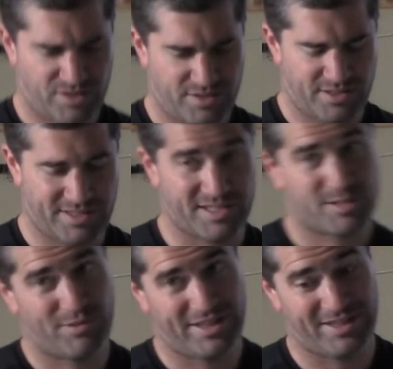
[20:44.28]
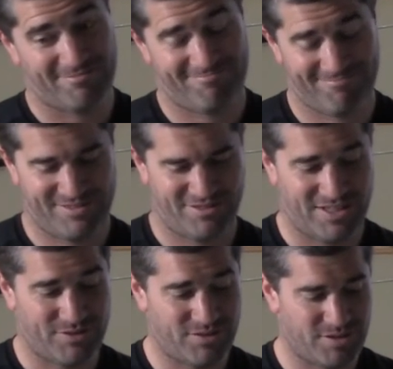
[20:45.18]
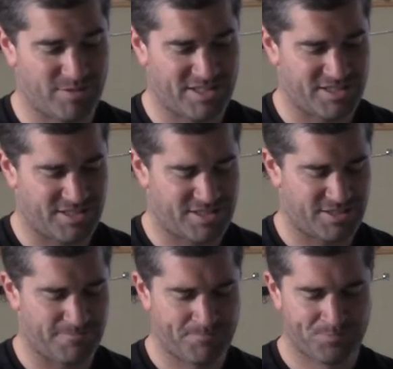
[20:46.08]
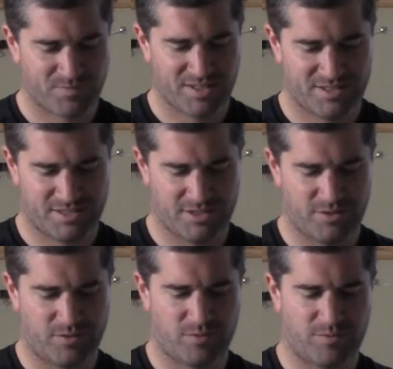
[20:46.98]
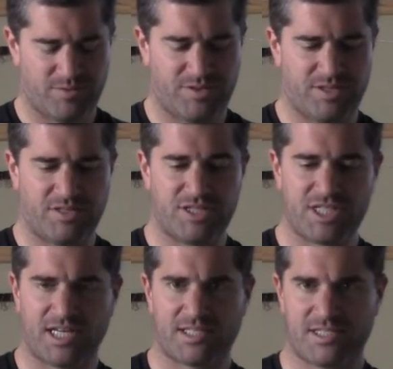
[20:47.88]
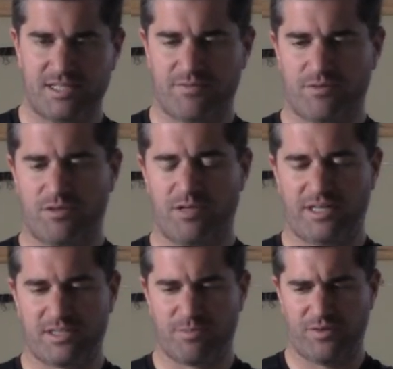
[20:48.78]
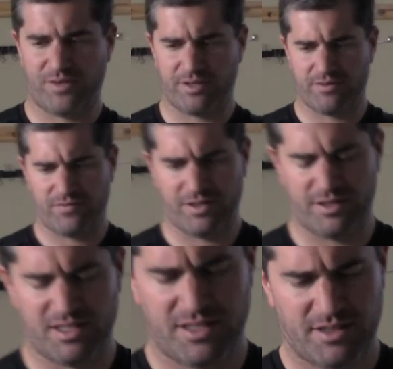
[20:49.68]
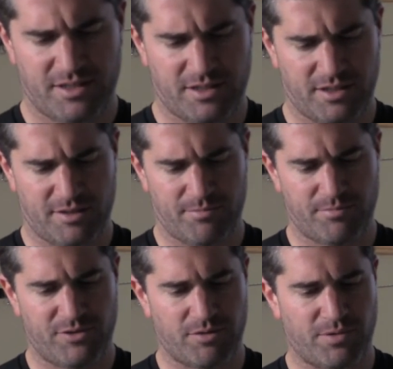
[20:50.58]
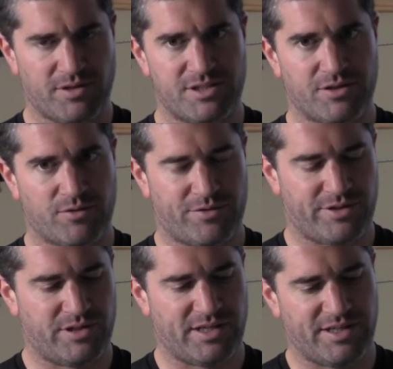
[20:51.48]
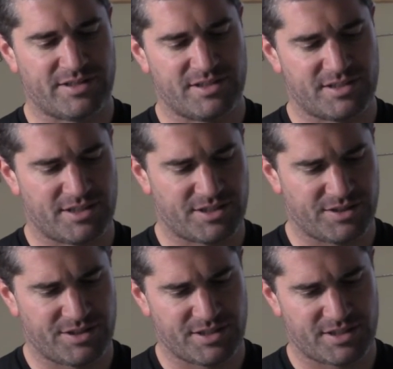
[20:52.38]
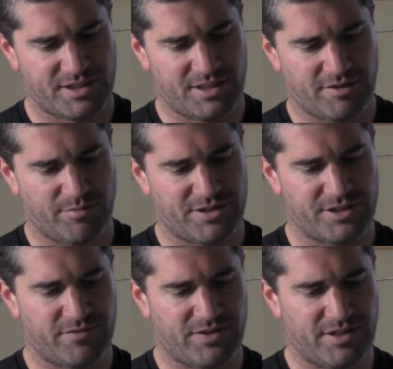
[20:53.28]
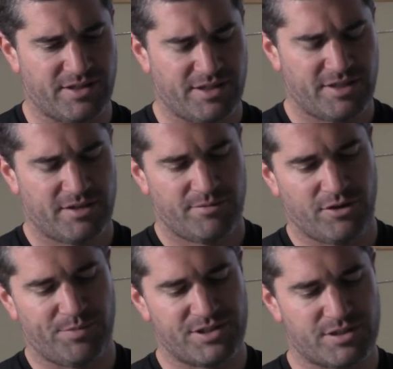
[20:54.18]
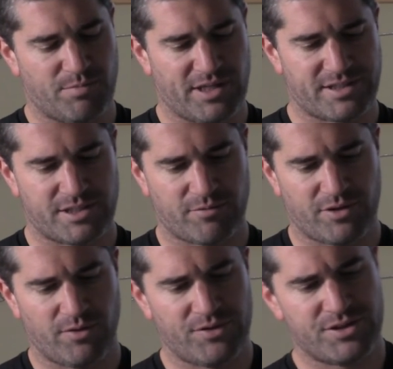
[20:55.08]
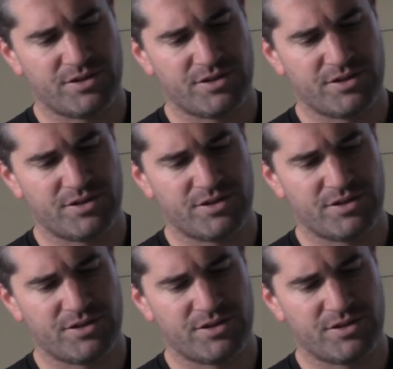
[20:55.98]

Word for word: I can explain it. You know, will have to use your imagination. So the, the chassis of the robot is built out of uh, um, you know, parts you can order online. It's essentially just, you know, a bunch of, uh, you know, pieces of plastic with holes